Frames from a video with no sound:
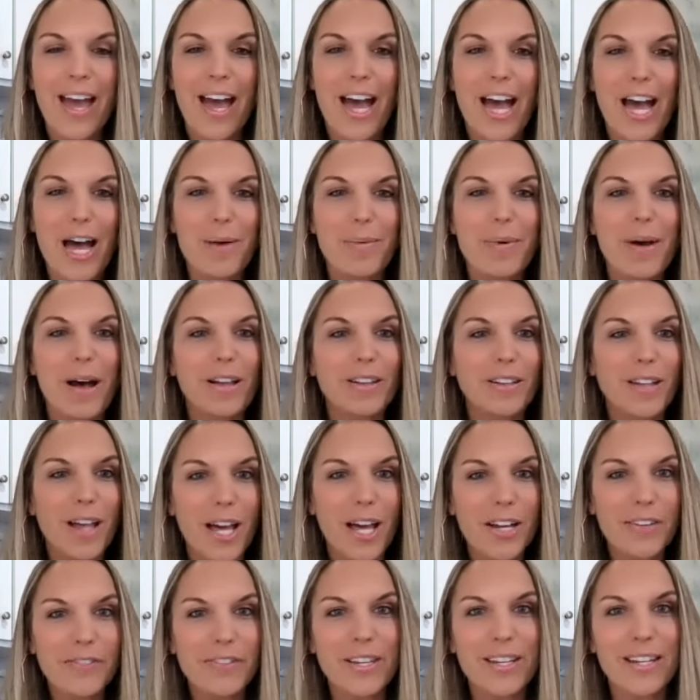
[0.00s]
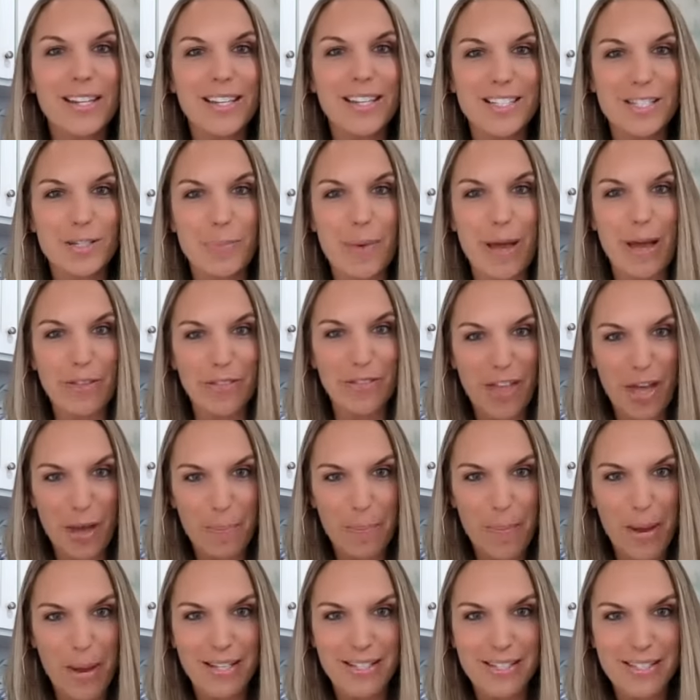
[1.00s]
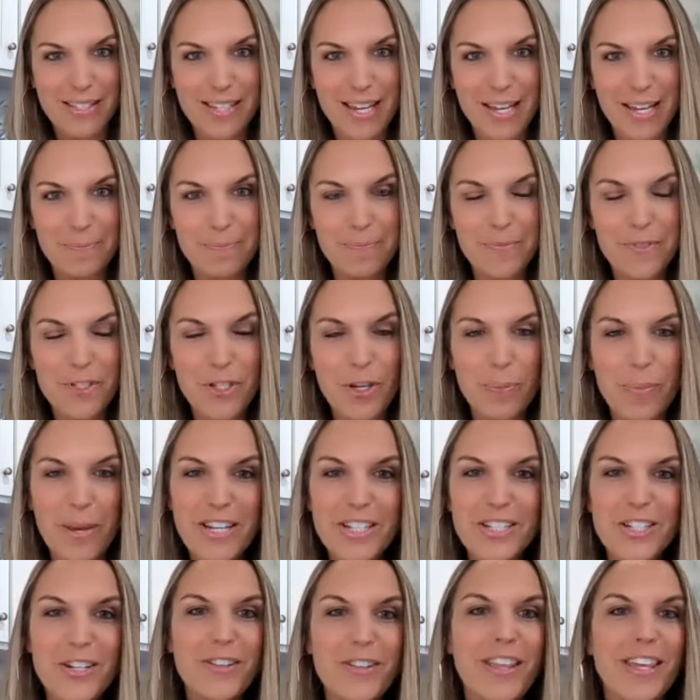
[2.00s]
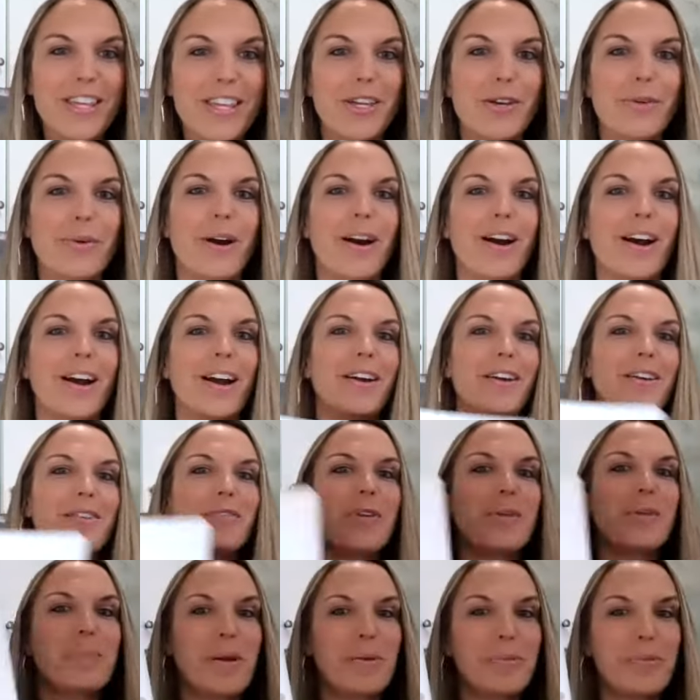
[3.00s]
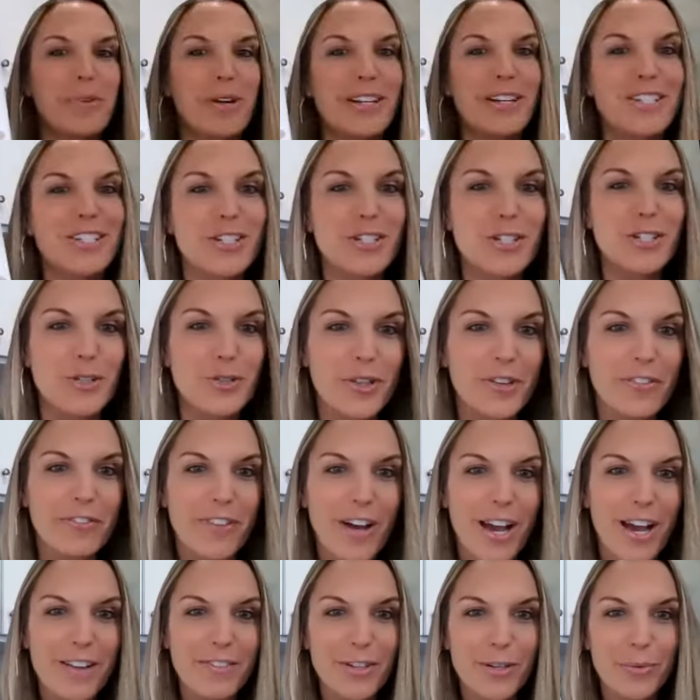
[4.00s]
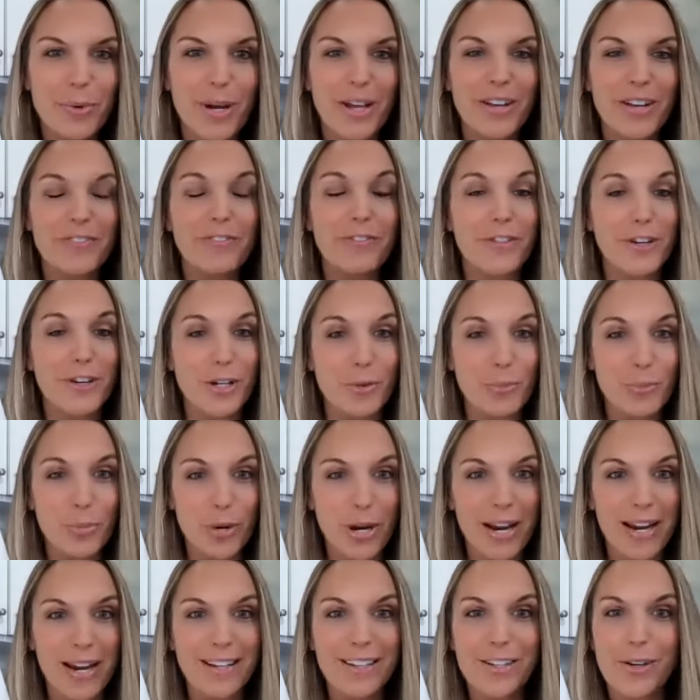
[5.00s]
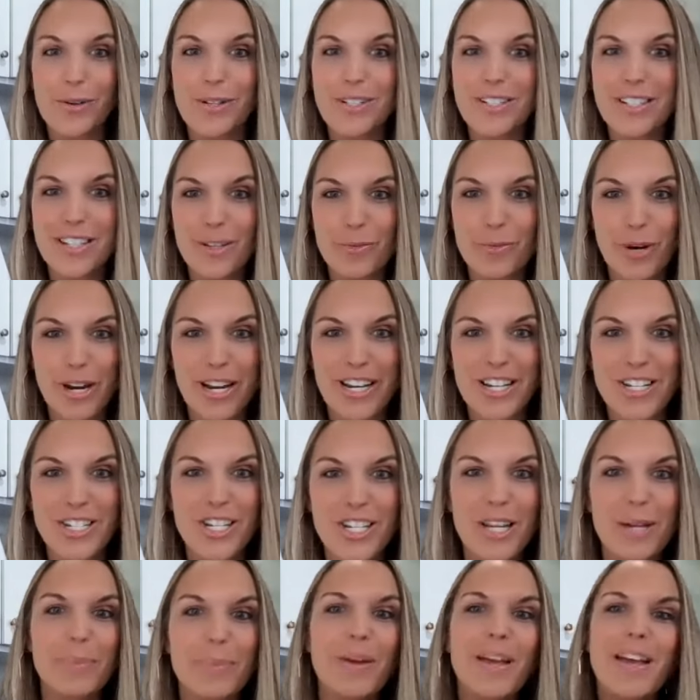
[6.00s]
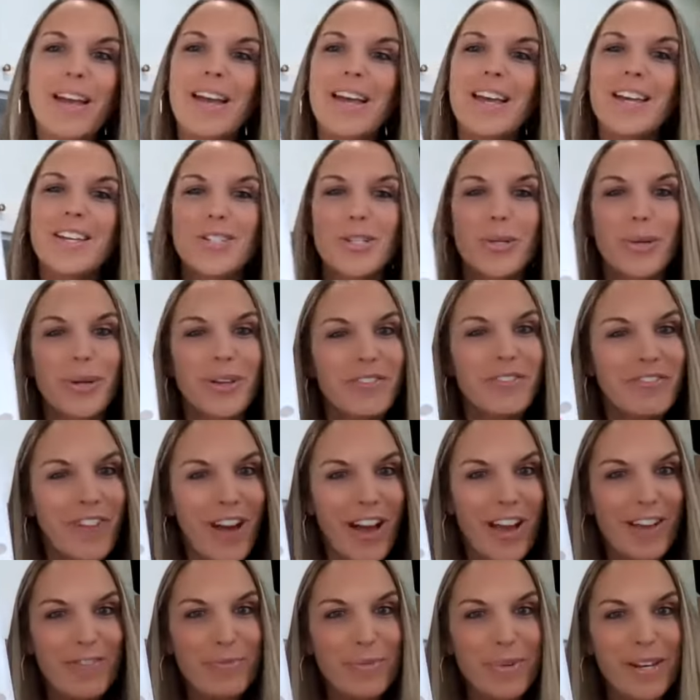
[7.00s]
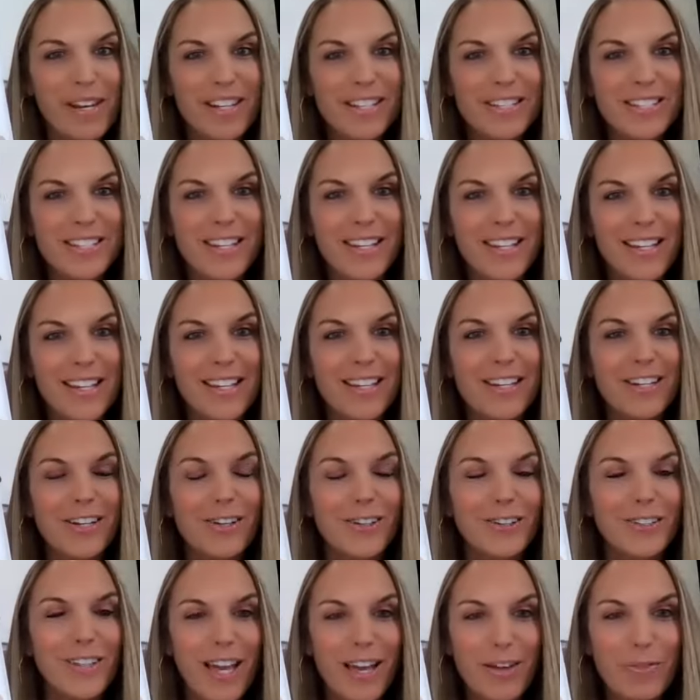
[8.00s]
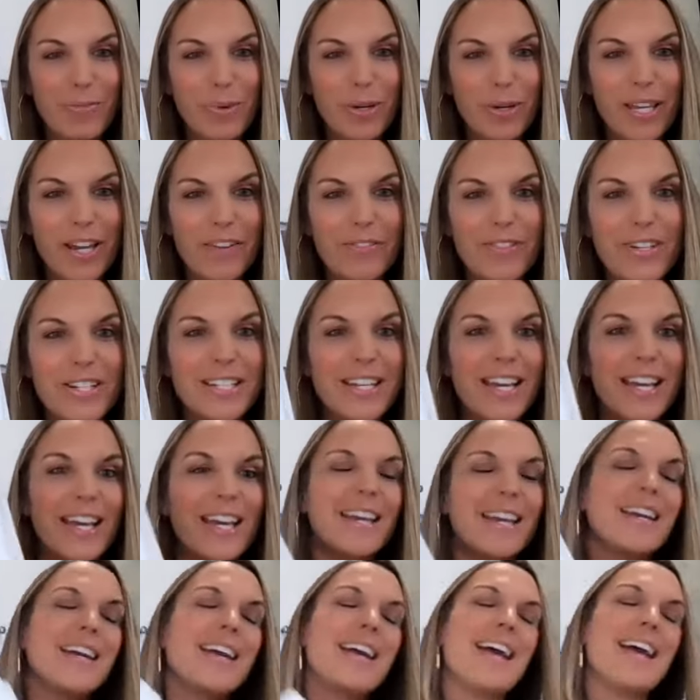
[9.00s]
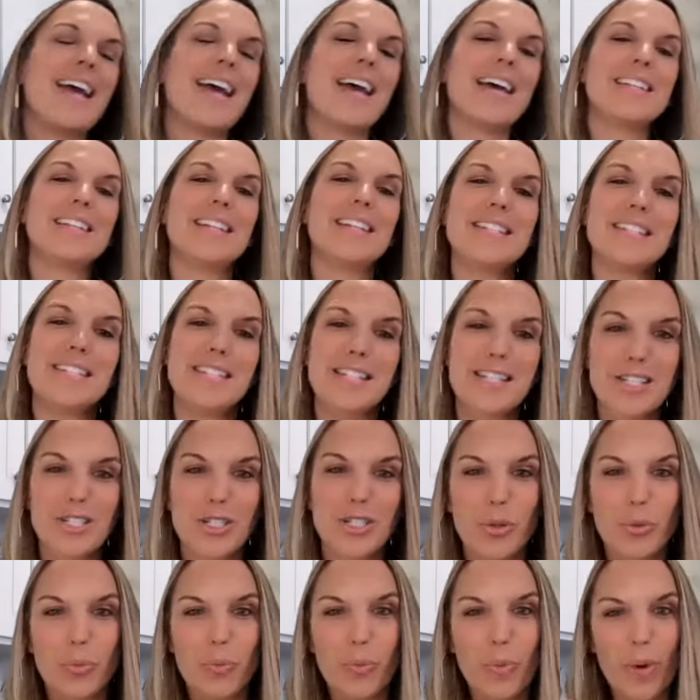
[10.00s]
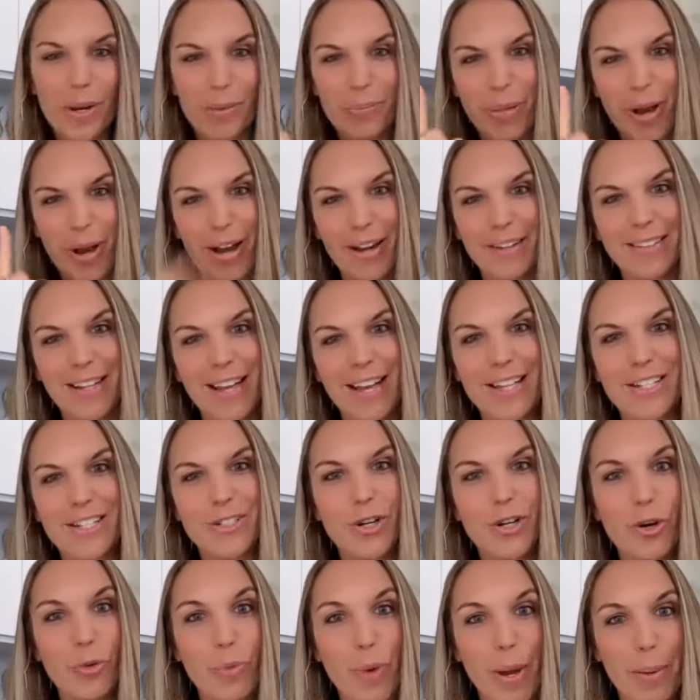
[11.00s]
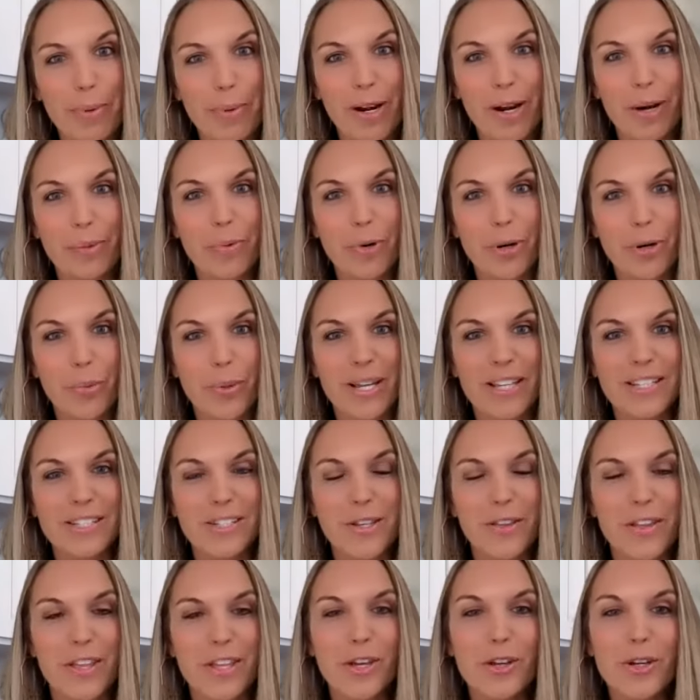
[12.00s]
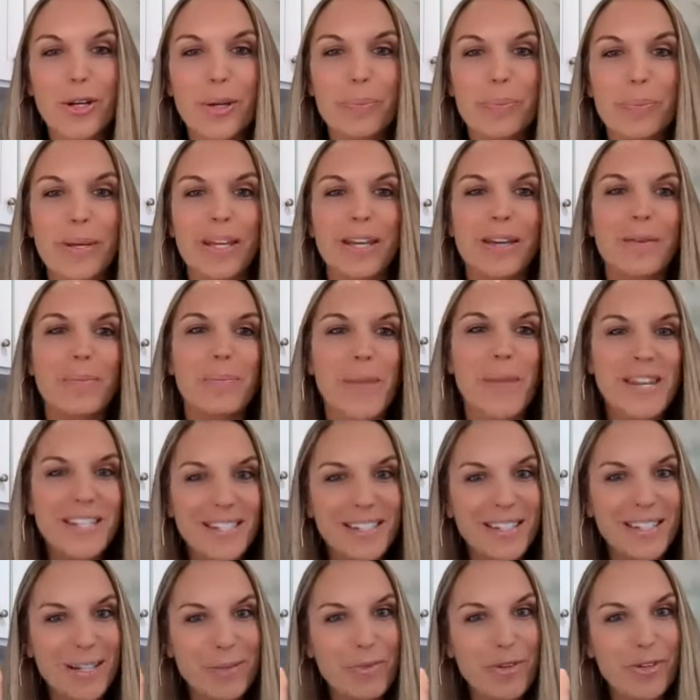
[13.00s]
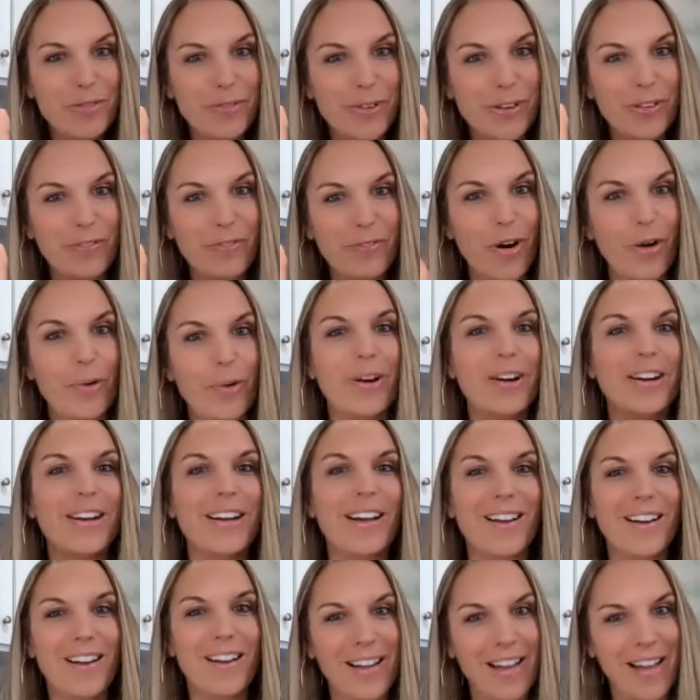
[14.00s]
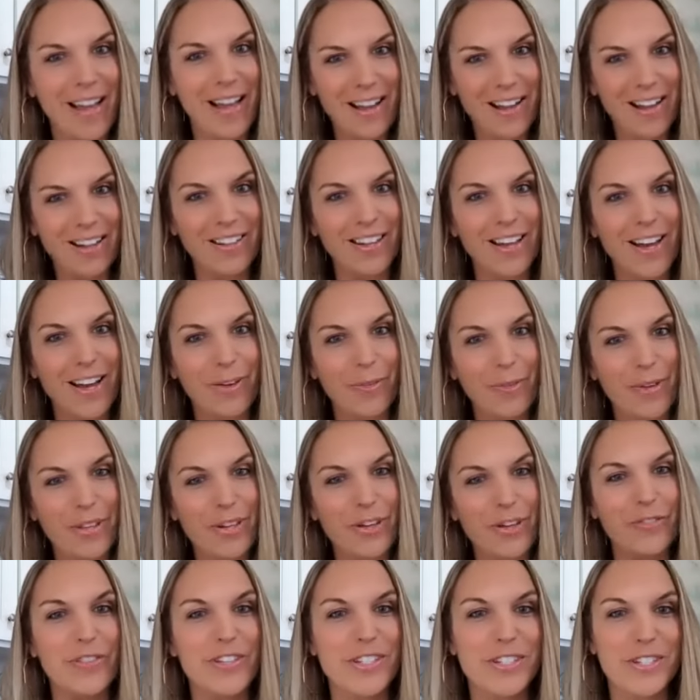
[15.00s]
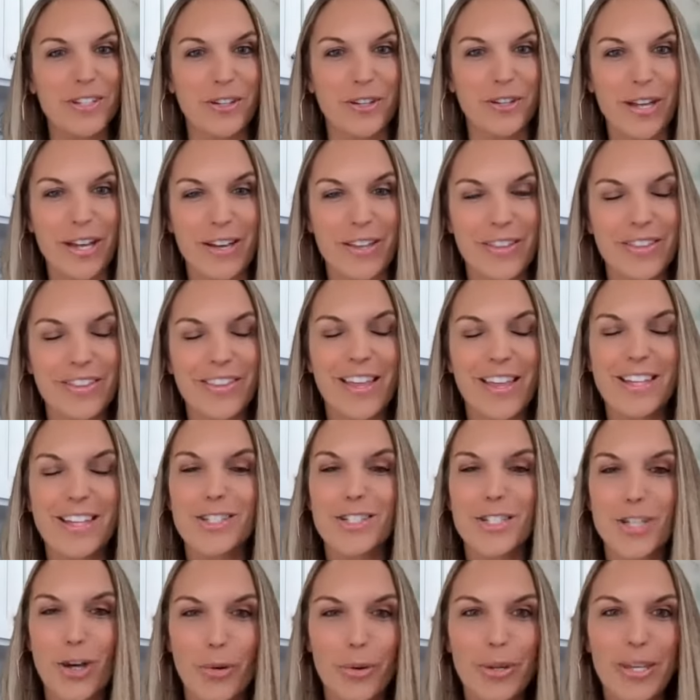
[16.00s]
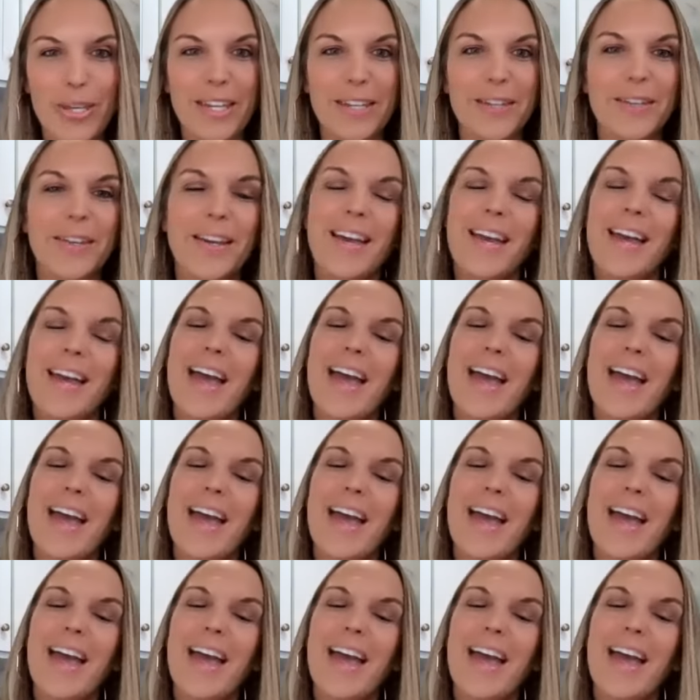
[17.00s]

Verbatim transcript: Um, a lot of it is about that mindset. So make sure that you are remembering to do the five and one for your brain, going to the brain gym, doing five minutes in your life book every day and listening listening to one podcast or webinar per week so that you can be mentally moving forward along with your physical health. That's so key.